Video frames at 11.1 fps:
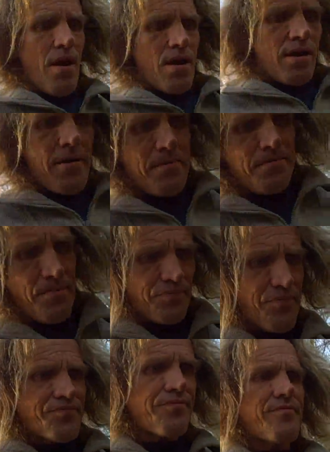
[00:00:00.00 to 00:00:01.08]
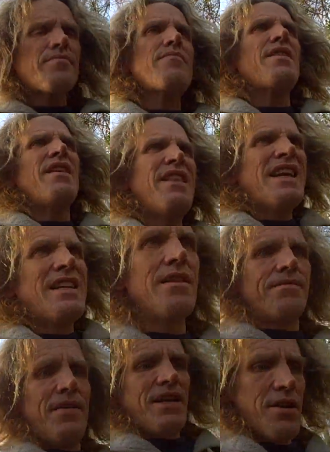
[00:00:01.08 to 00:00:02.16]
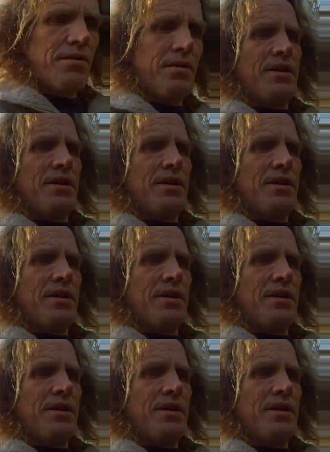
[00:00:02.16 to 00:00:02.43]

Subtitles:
At the end of the video,